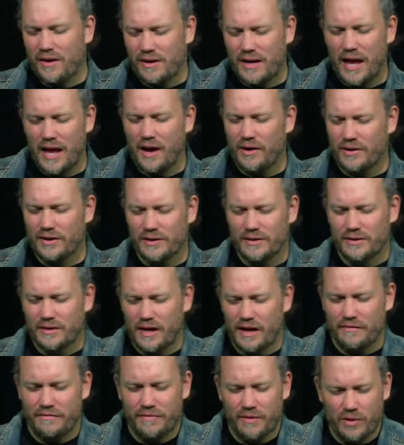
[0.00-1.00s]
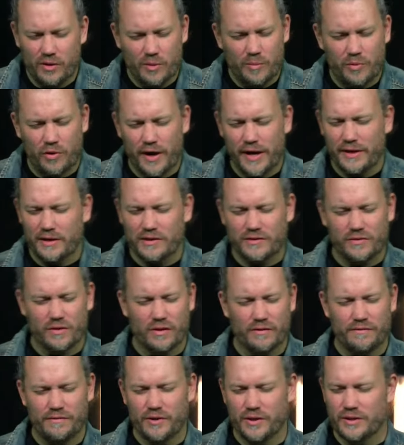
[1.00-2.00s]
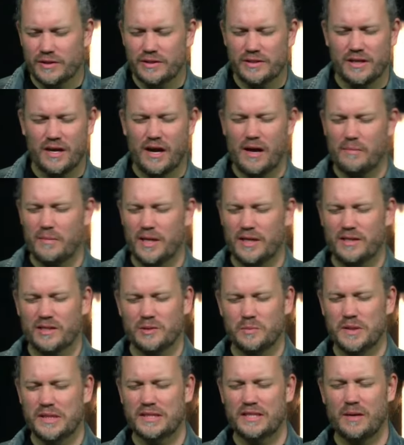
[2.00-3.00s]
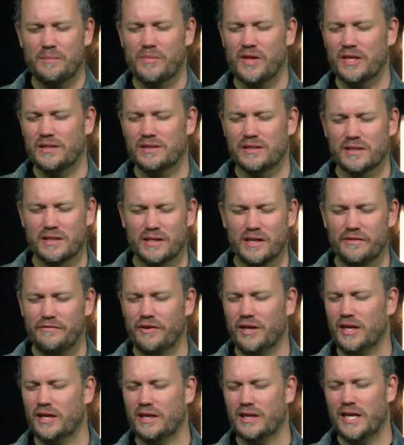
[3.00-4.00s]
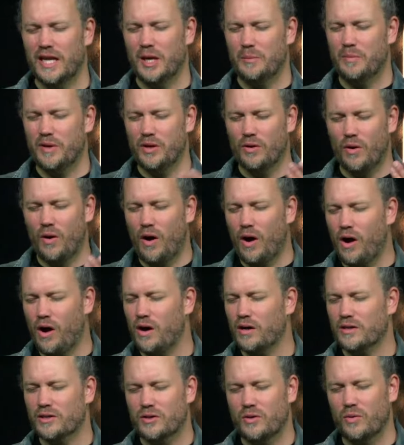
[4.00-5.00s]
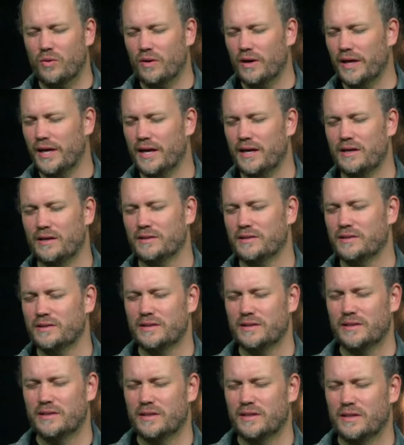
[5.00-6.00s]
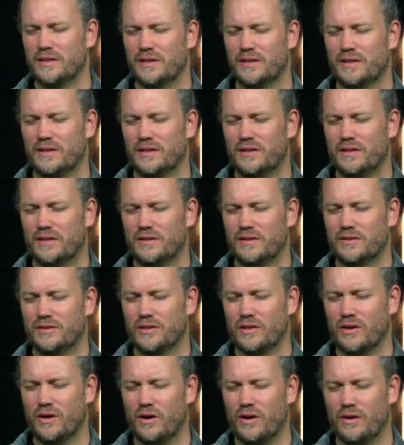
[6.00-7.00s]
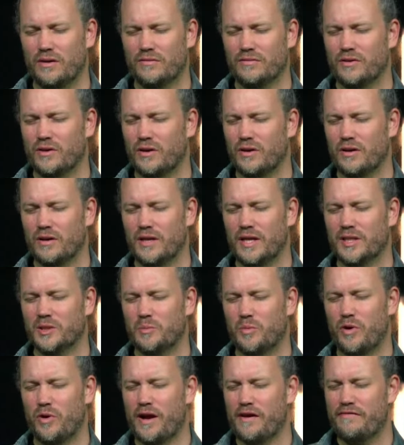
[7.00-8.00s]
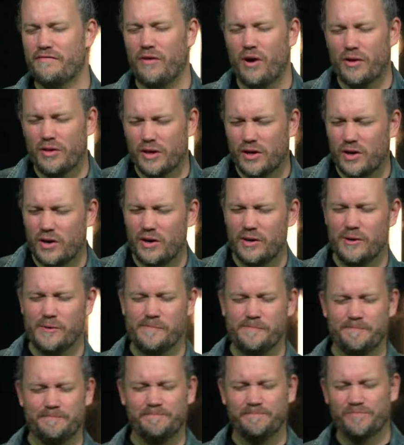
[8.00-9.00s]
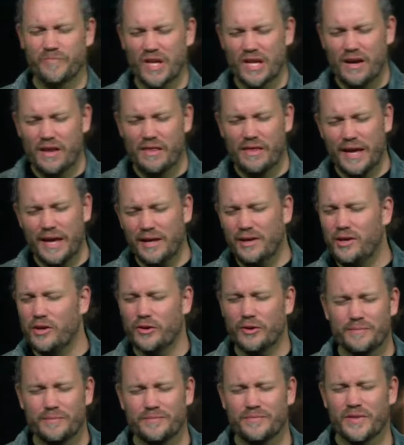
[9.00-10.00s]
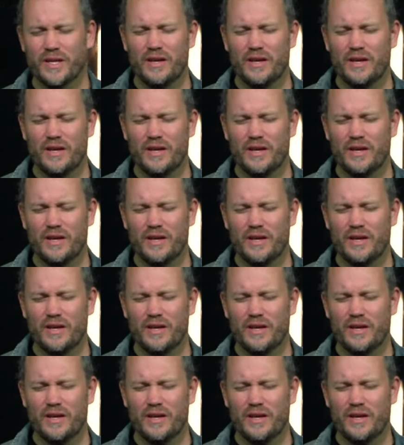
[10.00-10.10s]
out loud. And for you praying this for the first time, let this be something significant. Let it be your heart calling out to the heart of God. Let's pray. Father God, thank you.